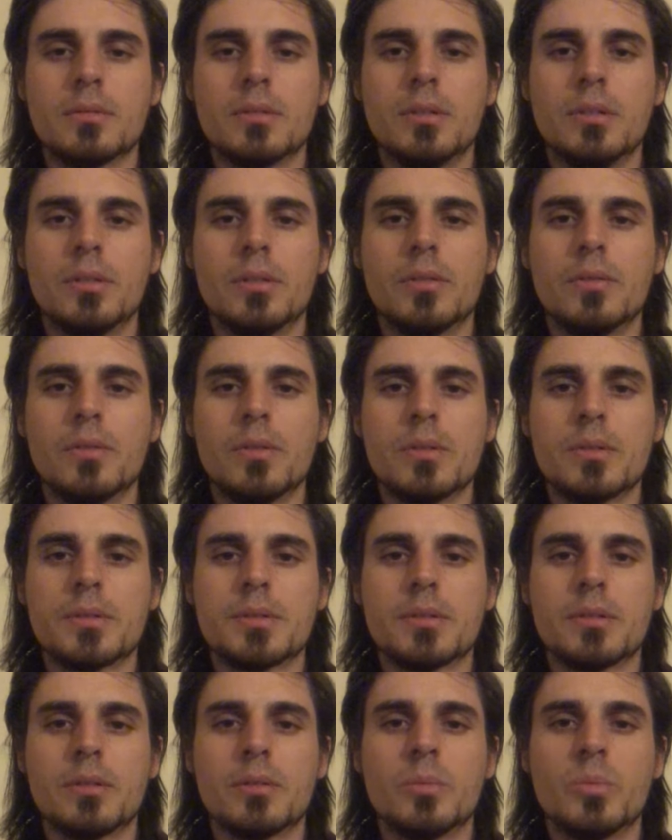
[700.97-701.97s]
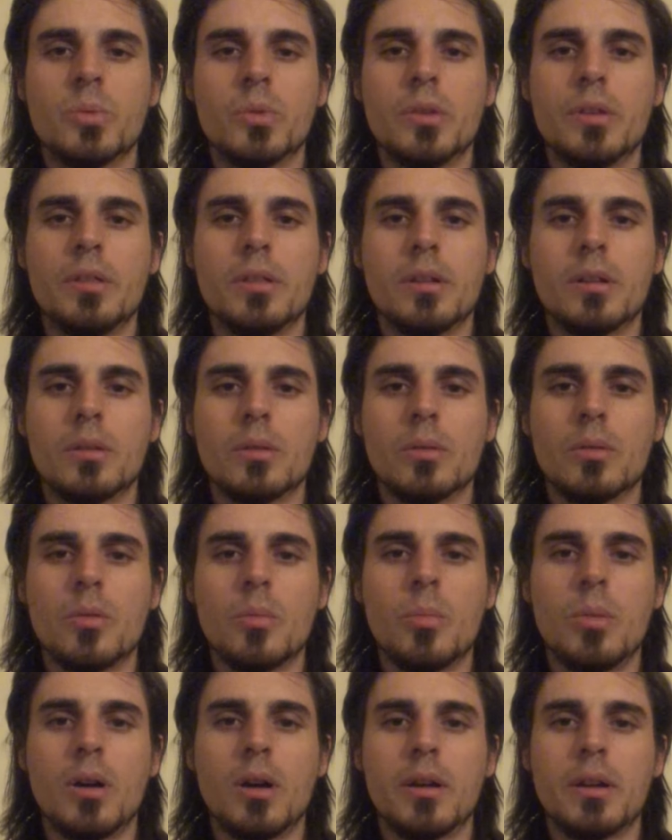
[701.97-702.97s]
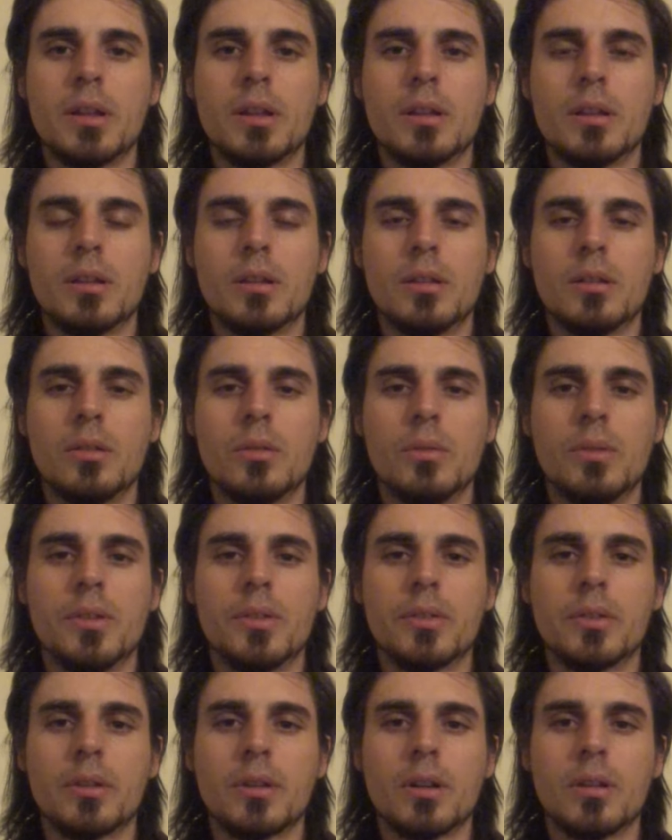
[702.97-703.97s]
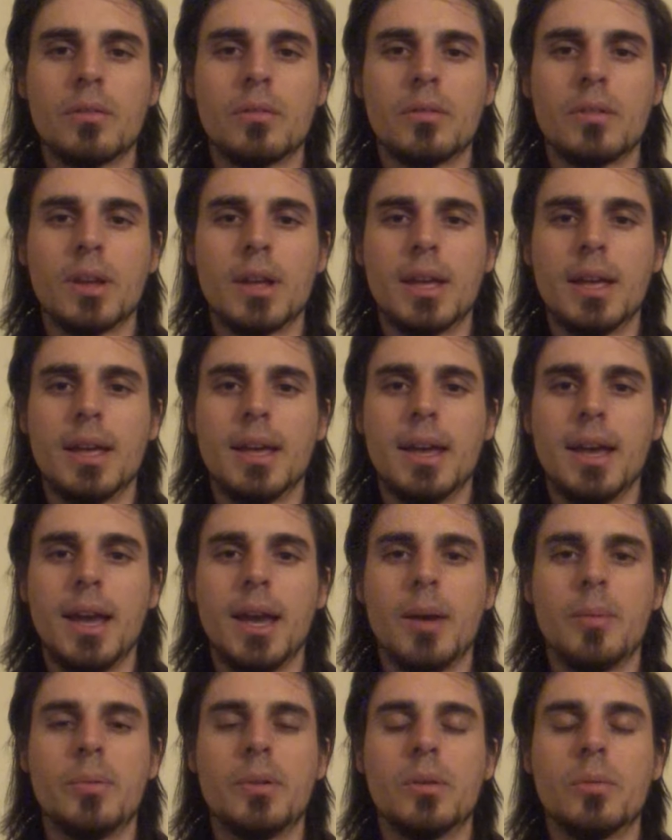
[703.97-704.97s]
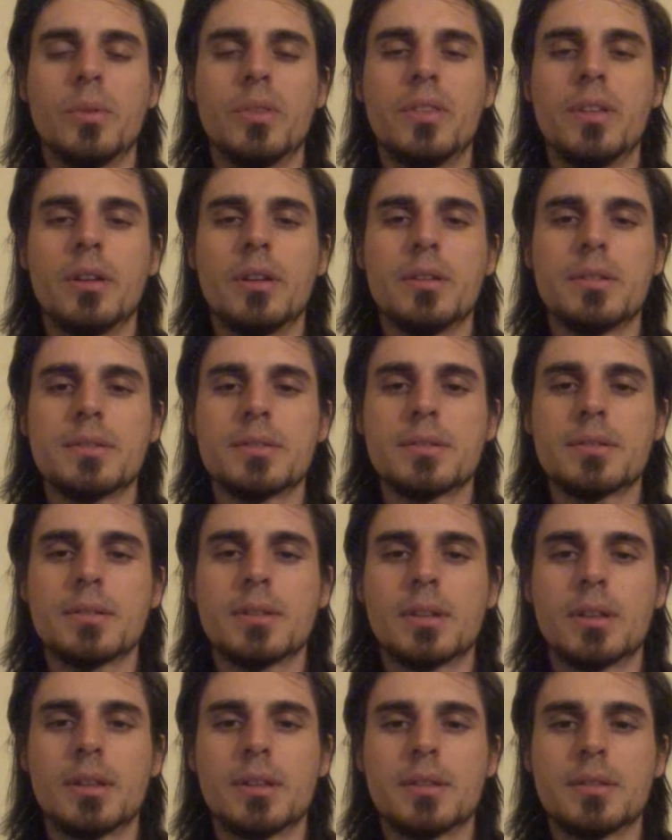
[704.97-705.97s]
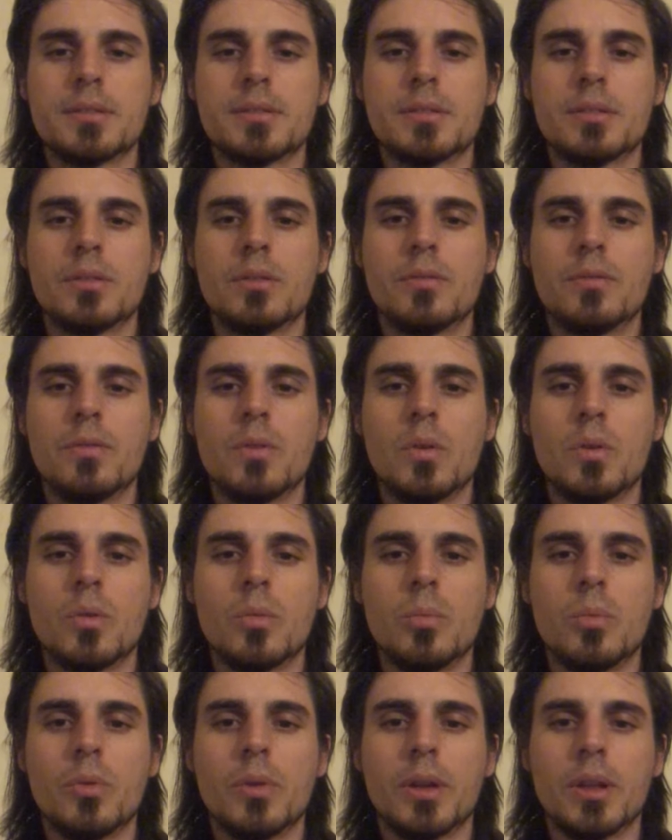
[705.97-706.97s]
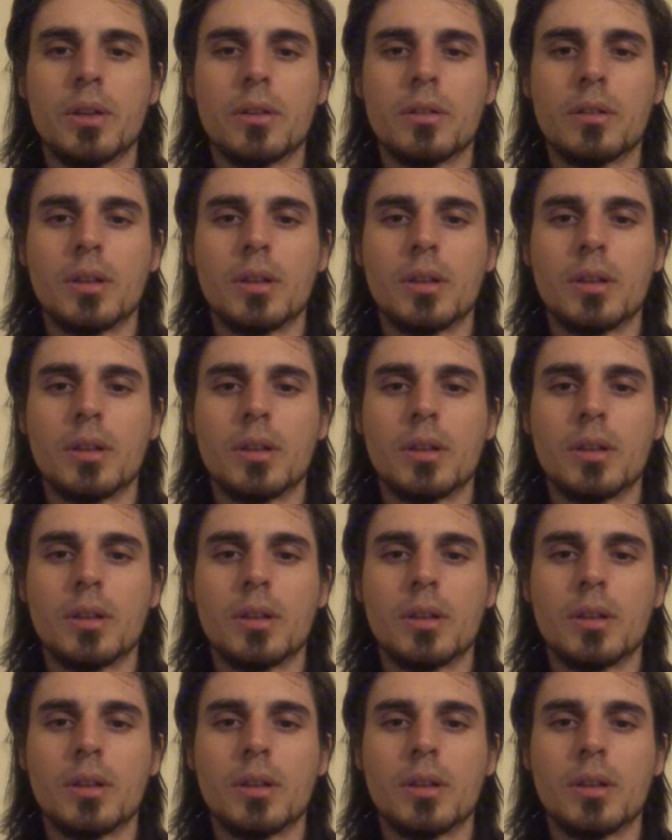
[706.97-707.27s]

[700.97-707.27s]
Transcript: You could focus on the breathing or the body. These are kind of happening within us. This is a good focal point.